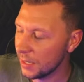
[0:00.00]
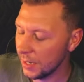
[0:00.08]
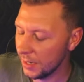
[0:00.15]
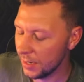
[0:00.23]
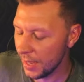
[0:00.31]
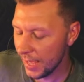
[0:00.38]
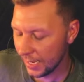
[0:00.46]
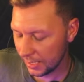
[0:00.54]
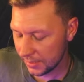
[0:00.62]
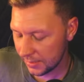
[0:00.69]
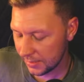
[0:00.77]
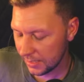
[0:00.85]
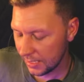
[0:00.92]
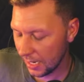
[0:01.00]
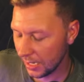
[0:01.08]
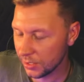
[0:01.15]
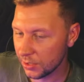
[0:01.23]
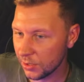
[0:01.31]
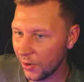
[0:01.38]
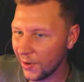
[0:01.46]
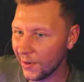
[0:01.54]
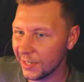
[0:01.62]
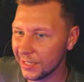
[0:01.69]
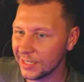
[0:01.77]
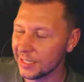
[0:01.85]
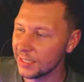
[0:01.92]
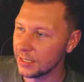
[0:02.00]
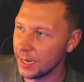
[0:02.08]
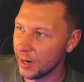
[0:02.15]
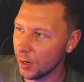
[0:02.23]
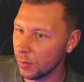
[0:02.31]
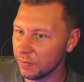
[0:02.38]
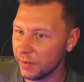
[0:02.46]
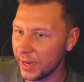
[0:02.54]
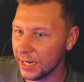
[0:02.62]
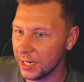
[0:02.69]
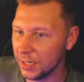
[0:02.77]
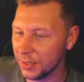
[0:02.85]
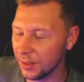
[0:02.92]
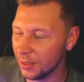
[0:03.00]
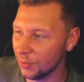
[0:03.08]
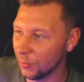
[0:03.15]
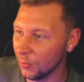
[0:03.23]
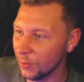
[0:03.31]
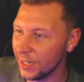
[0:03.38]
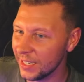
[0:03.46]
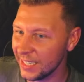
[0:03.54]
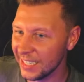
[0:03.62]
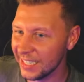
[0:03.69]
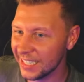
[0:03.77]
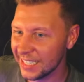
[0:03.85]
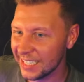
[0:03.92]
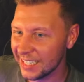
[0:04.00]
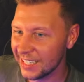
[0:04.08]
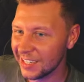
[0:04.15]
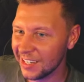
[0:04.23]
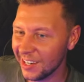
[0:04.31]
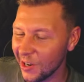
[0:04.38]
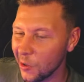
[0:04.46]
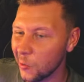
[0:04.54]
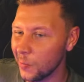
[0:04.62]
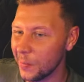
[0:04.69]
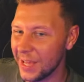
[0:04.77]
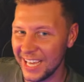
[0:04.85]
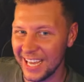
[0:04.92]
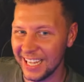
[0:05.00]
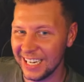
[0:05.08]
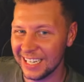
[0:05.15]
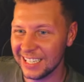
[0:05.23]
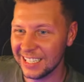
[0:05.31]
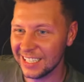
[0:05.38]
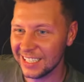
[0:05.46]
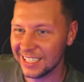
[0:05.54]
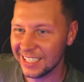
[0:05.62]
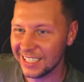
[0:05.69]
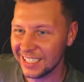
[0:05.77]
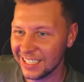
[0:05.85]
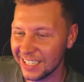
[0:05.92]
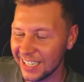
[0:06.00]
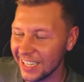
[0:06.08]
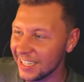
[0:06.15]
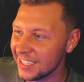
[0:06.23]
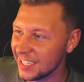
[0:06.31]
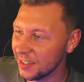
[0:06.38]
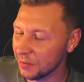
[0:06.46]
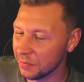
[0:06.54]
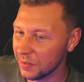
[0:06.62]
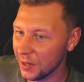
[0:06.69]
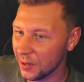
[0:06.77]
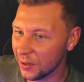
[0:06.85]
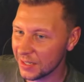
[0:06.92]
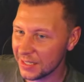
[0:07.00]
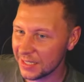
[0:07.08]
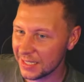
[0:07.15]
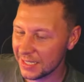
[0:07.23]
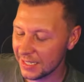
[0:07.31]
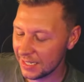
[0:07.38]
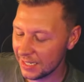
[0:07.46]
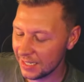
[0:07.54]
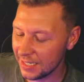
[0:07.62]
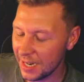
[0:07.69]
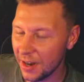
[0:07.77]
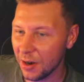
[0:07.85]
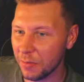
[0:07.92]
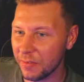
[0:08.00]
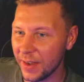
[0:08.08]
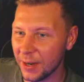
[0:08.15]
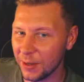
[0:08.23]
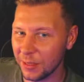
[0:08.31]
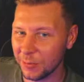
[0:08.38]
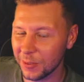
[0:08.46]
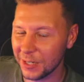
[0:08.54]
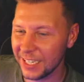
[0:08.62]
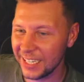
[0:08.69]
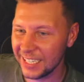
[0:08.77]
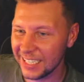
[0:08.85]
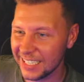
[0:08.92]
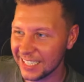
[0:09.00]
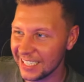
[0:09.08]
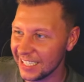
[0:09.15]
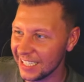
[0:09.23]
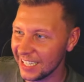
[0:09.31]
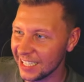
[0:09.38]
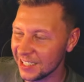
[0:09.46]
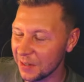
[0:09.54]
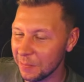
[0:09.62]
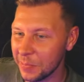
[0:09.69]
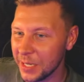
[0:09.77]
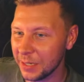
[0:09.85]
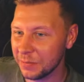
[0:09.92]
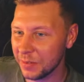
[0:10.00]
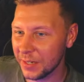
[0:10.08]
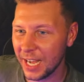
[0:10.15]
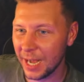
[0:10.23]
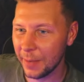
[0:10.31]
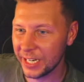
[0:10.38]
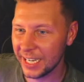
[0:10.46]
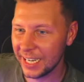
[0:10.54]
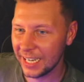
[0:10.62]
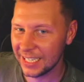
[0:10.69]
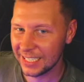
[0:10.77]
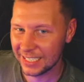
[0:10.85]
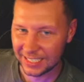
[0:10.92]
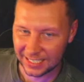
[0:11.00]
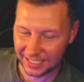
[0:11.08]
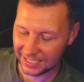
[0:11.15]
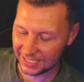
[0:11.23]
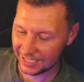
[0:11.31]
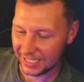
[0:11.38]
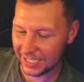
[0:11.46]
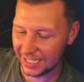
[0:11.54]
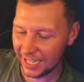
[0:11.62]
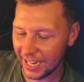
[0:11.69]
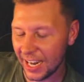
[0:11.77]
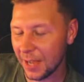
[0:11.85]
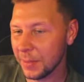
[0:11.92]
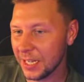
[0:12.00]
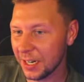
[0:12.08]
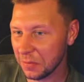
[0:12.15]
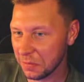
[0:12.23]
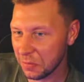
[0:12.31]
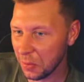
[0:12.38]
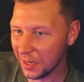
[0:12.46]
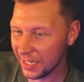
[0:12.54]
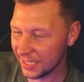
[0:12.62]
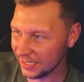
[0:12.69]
Next, I saw Terrifier 3. Oh man, it's here, folks. Terrifier 3, it's a big phenomenon, and I'm here for it.